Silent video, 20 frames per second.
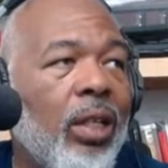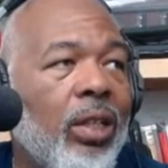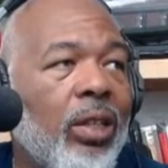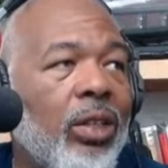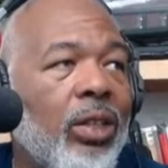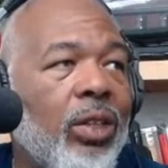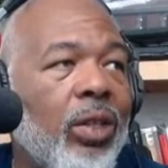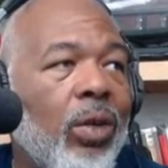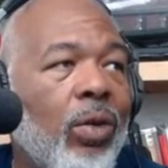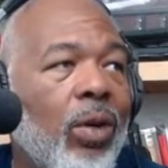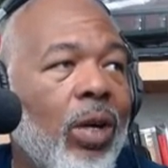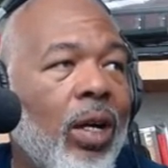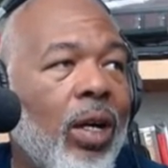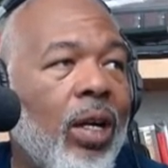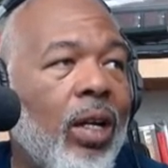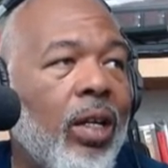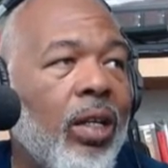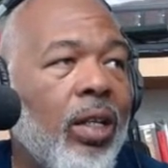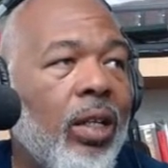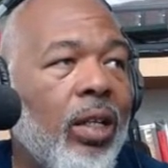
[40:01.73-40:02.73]

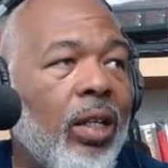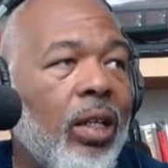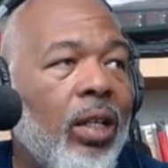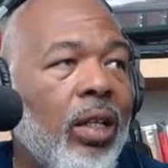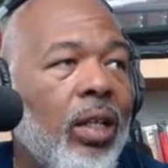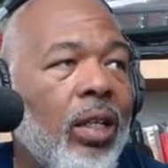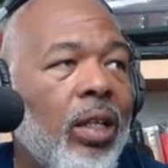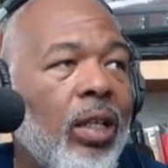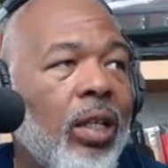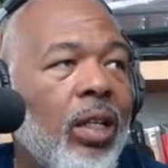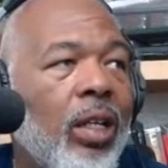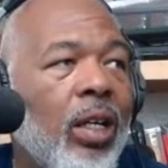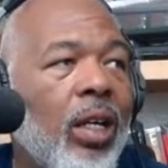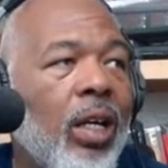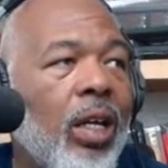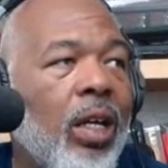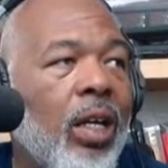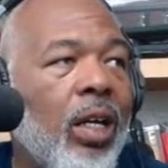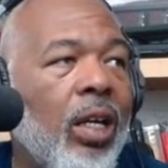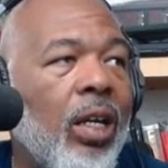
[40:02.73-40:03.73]
So
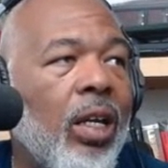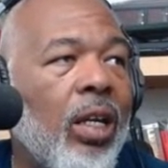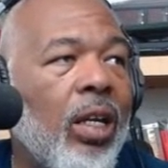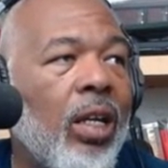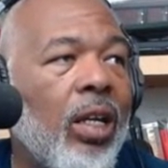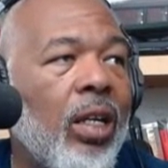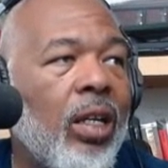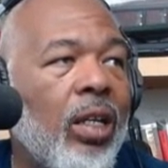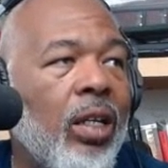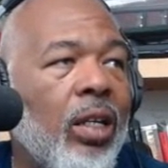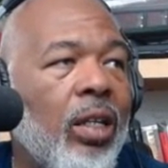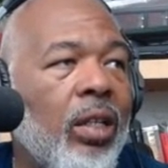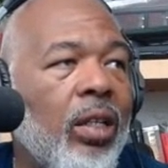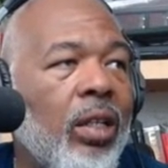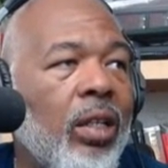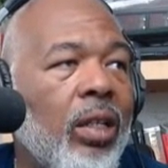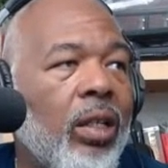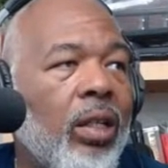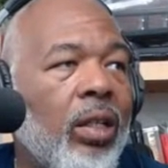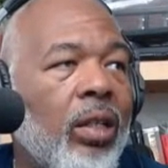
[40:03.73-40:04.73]

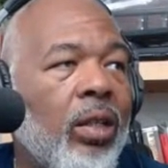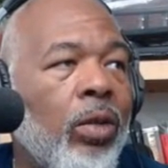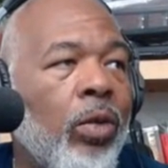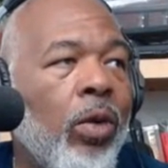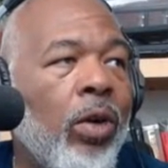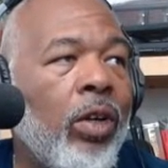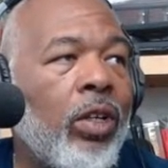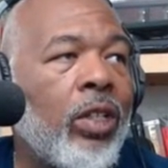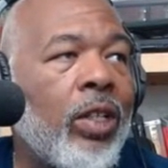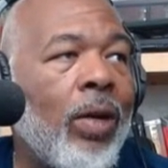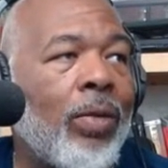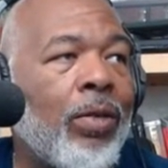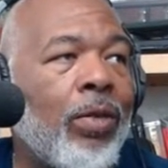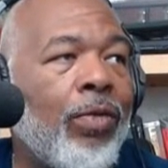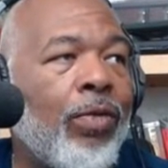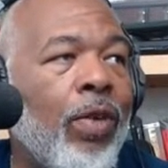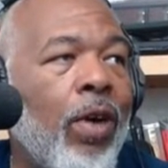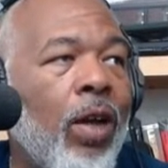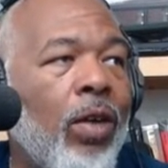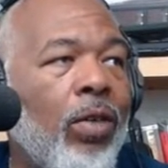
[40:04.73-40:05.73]
lawyers have to
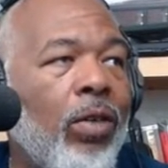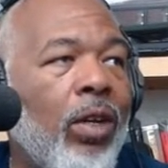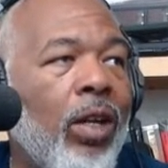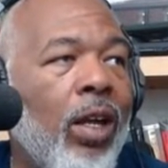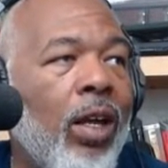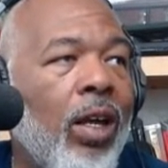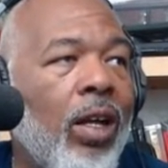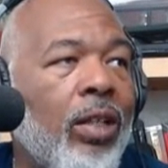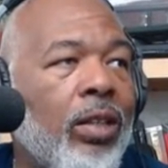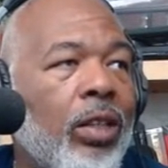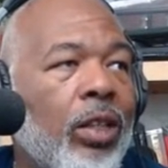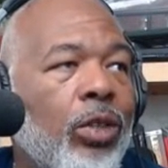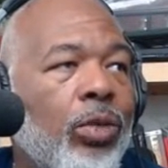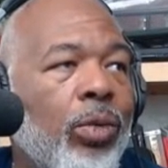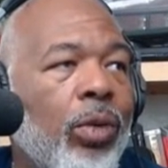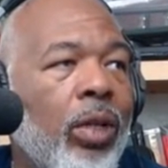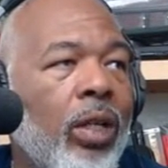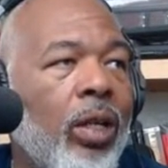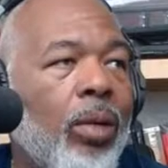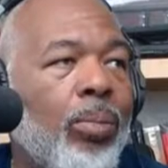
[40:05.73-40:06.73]
follow laws. It's
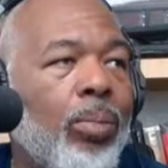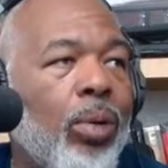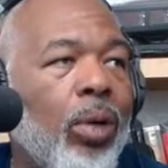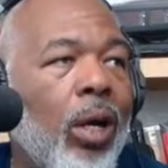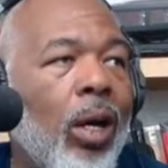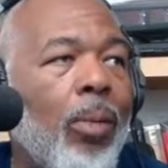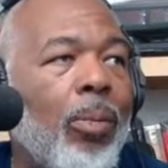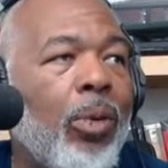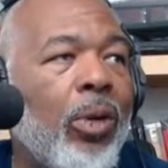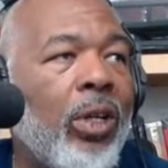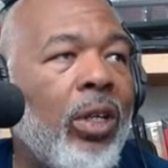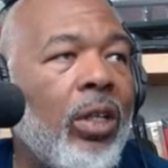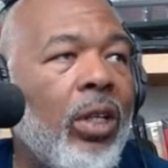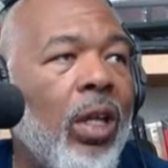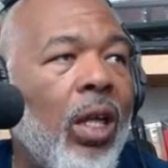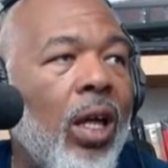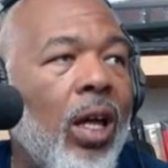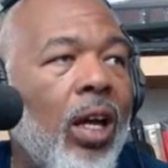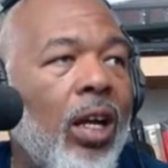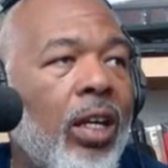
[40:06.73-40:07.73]
really a property
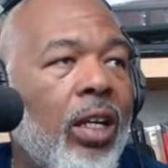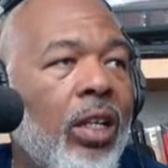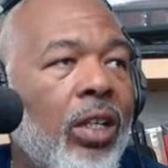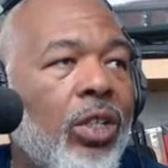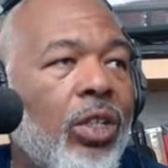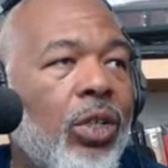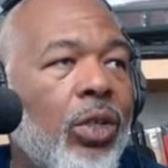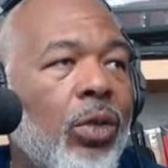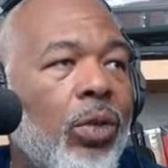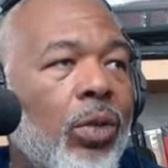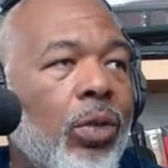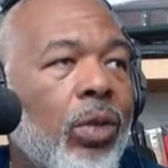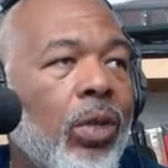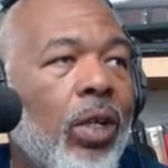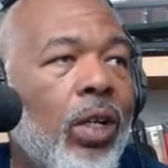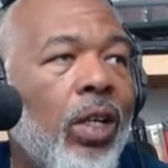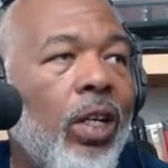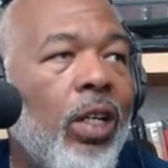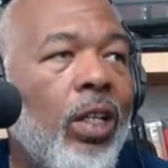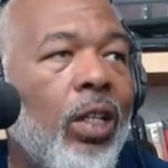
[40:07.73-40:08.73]
law issue.
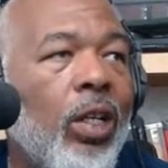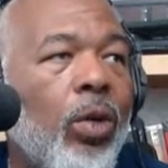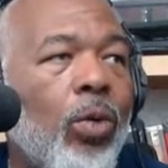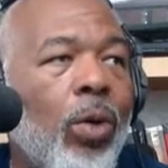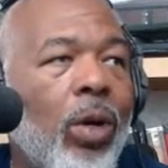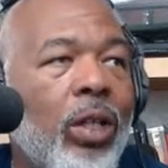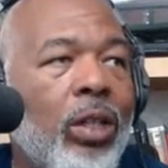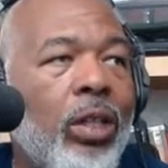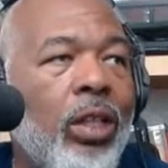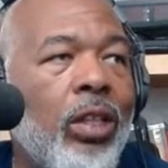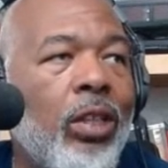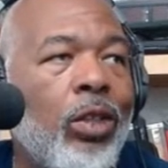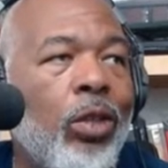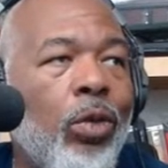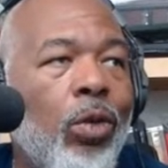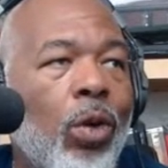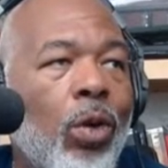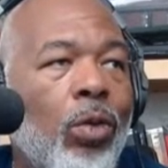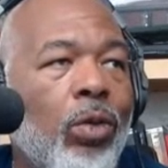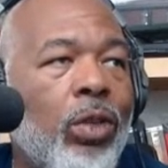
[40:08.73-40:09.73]
The question is,
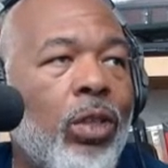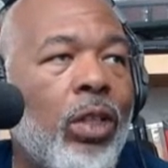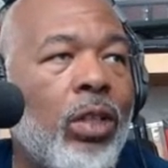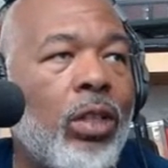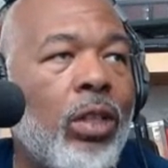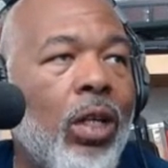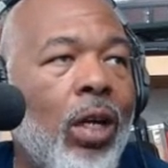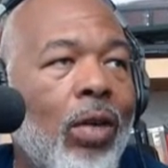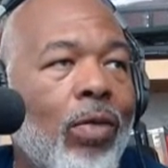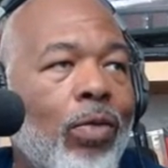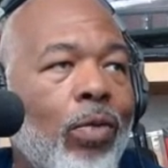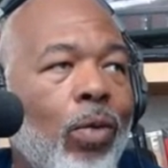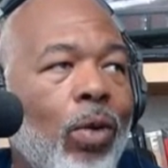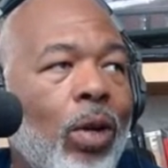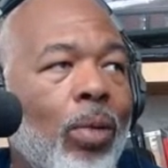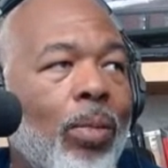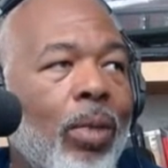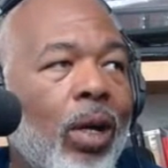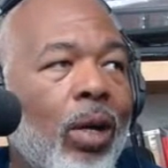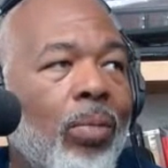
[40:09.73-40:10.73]
who owns the stuff? What
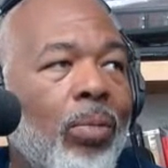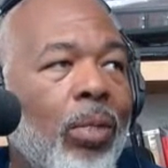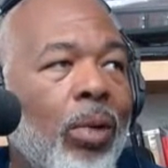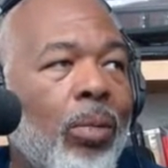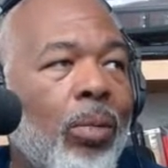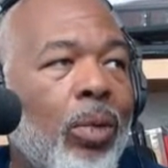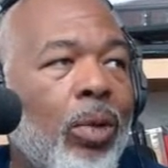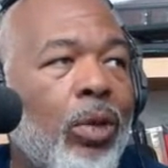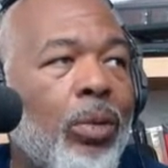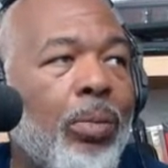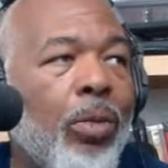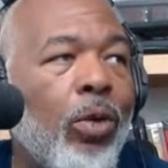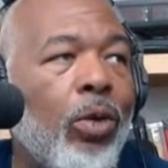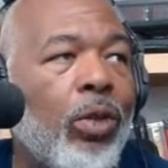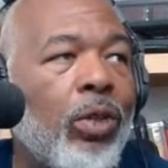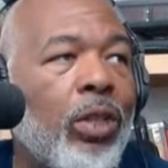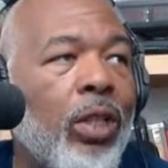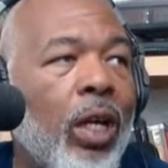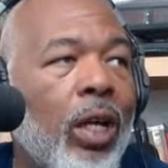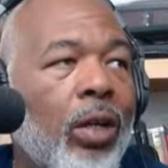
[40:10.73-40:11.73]
about members'
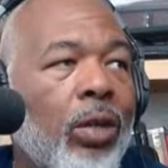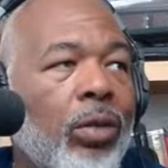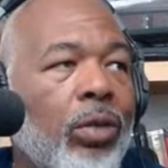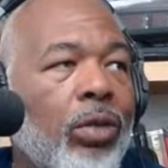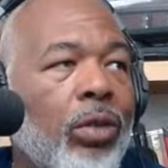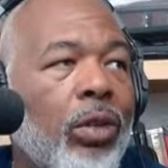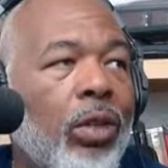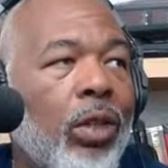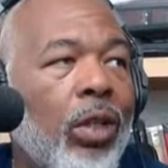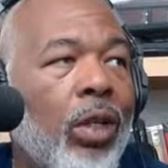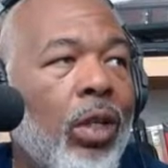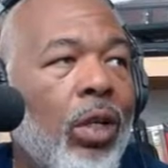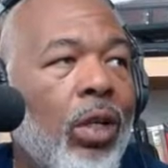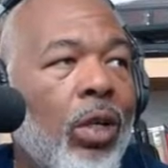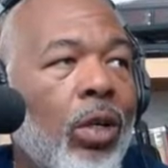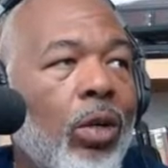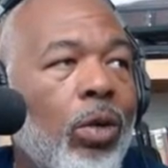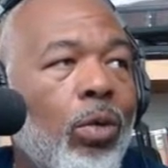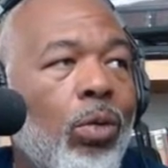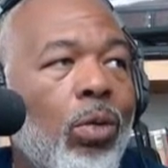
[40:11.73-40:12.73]
motorcycles?
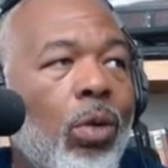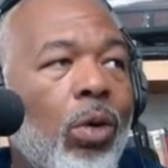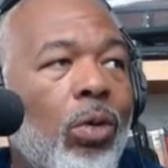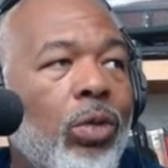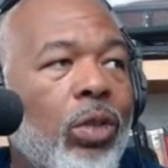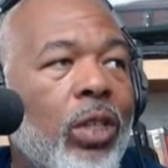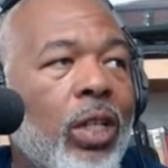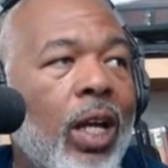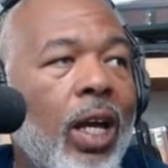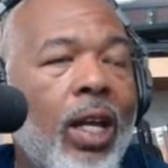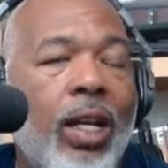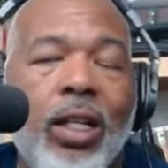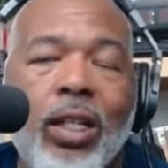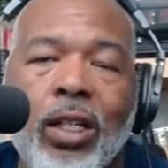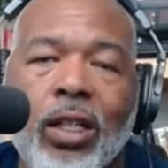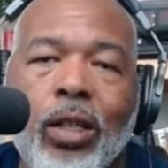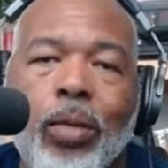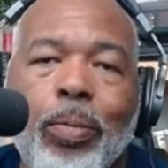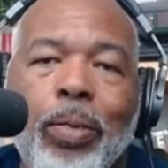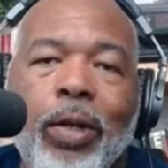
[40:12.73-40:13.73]
Who owns that? It
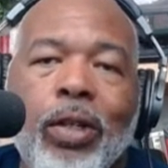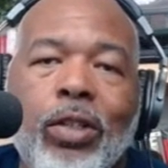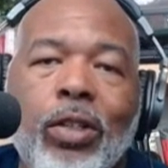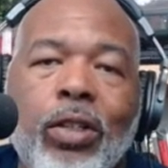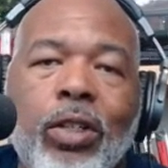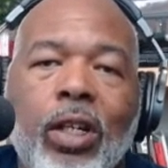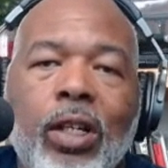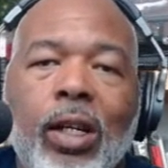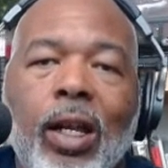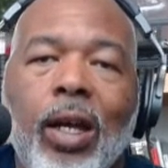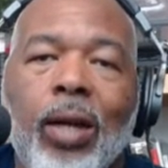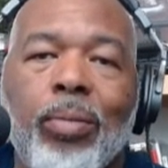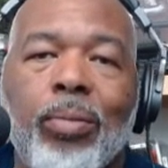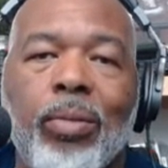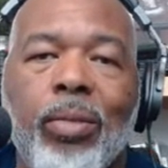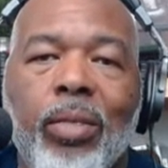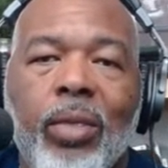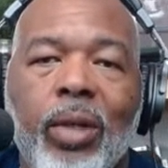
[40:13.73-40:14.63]
just depends on the club.